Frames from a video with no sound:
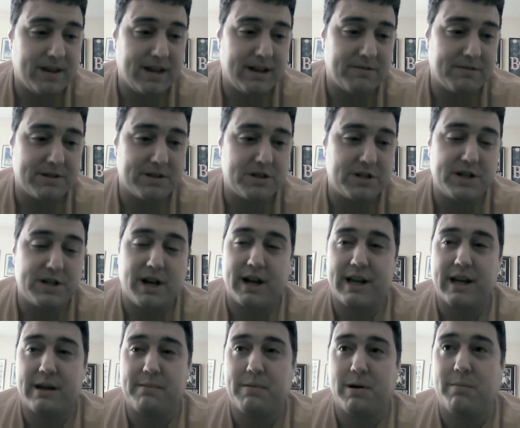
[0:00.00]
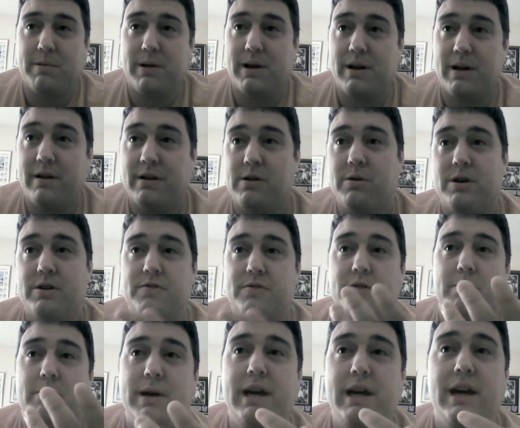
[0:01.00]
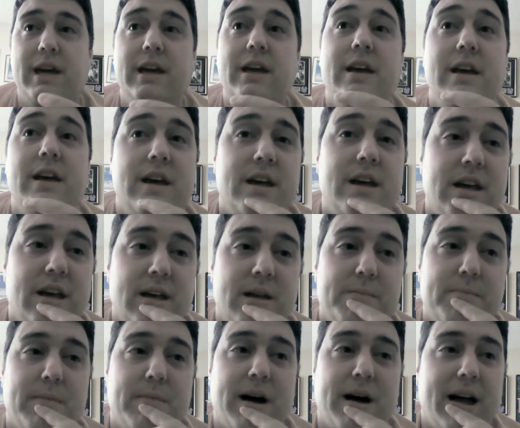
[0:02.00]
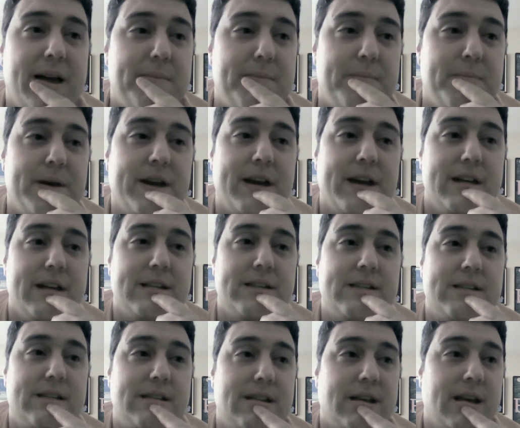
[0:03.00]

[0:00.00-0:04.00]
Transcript: And it was a shocking moment. And of course, for me, my biggest